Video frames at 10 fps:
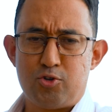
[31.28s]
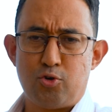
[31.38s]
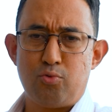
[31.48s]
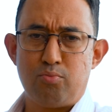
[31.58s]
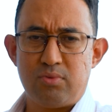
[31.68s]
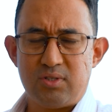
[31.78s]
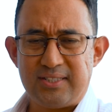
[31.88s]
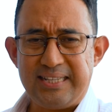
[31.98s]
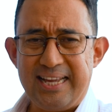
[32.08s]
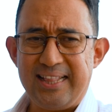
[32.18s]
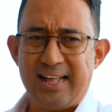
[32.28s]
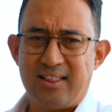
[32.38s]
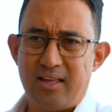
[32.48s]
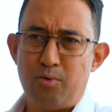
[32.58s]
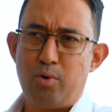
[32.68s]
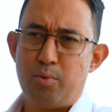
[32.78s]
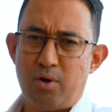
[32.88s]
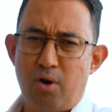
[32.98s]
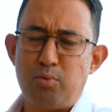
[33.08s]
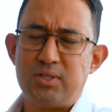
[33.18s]
So seeing that thing, we were
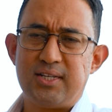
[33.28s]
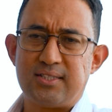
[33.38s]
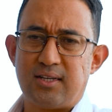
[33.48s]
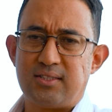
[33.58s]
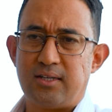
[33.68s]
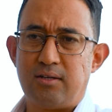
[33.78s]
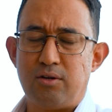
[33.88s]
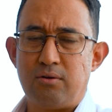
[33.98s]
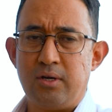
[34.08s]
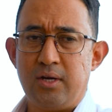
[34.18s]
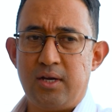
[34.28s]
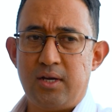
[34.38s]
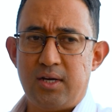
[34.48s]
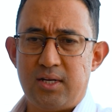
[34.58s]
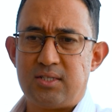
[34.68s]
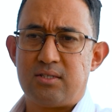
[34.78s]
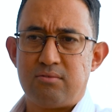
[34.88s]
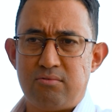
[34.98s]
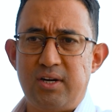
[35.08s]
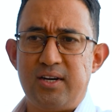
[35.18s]
always discussing, you know, it's
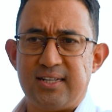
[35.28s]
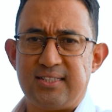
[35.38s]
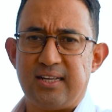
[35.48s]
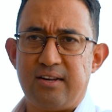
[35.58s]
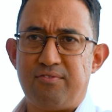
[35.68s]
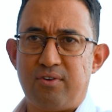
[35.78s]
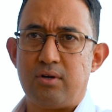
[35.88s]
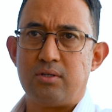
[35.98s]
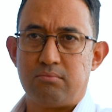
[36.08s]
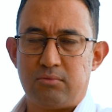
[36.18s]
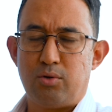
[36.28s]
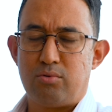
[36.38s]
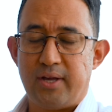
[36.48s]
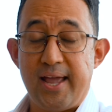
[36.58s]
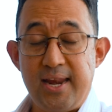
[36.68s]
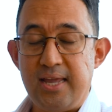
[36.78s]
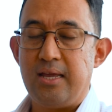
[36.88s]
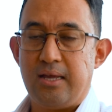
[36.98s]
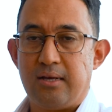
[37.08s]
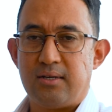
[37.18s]
really necessary for, you know,
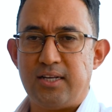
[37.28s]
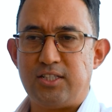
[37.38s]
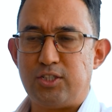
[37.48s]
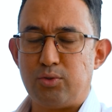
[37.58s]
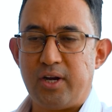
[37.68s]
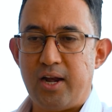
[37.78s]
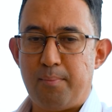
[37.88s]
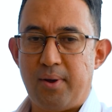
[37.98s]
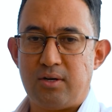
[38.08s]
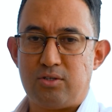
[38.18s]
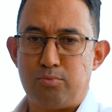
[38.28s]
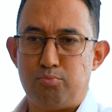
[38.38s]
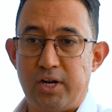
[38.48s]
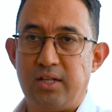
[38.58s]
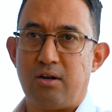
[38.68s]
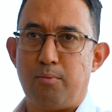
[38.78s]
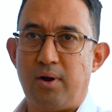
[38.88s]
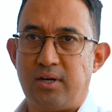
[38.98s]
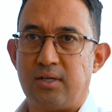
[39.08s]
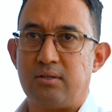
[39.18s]
any institute in Nepal to bring the
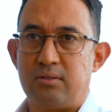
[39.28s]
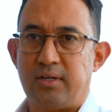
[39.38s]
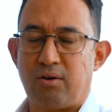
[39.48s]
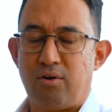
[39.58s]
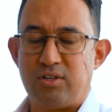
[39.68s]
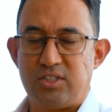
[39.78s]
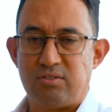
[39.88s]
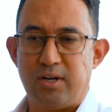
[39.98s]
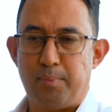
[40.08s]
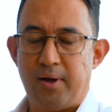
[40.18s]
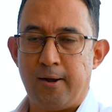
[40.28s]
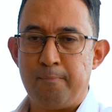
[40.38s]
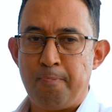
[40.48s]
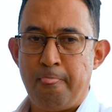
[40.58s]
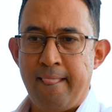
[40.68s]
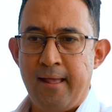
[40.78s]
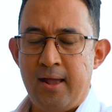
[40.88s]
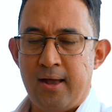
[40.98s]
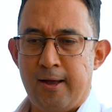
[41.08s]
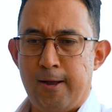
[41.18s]
robotic technology to Nepal.
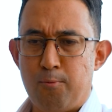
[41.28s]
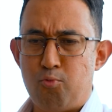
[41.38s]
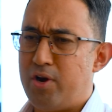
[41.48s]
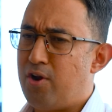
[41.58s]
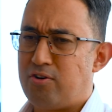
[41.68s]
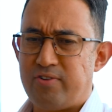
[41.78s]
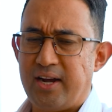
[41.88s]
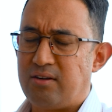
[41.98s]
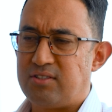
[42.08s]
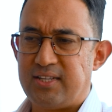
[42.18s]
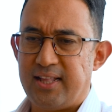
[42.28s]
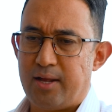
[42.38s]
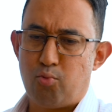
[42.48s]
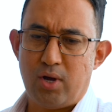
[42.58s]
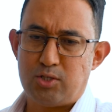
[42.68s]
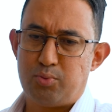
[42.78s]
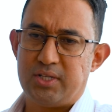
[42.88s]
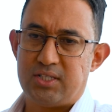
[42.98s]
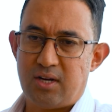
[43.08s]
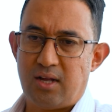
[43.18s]
We're not trying to say that once we
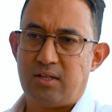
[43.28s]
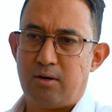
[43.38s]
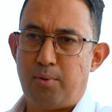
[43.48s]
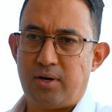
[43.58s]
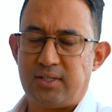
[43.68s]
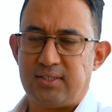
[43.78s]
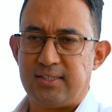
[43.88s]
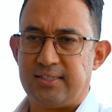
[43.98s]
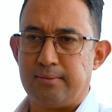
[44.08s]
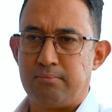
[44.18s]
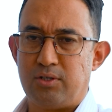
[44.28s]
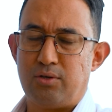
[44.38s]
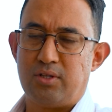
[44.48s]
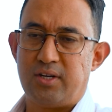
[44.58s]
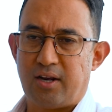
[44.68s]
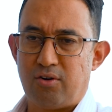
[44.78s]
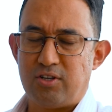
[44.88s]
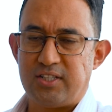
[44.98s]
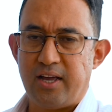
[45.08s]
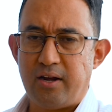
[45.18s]
start the robotic system, you know, the
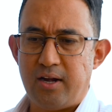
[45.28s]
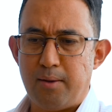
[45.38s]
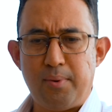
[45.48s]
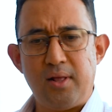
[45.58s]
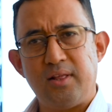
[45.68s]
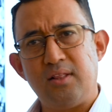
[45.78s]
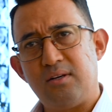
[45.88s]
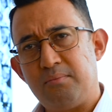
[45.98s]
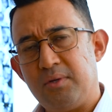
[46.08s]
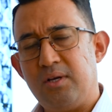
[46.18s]
technology here in Nepal, then the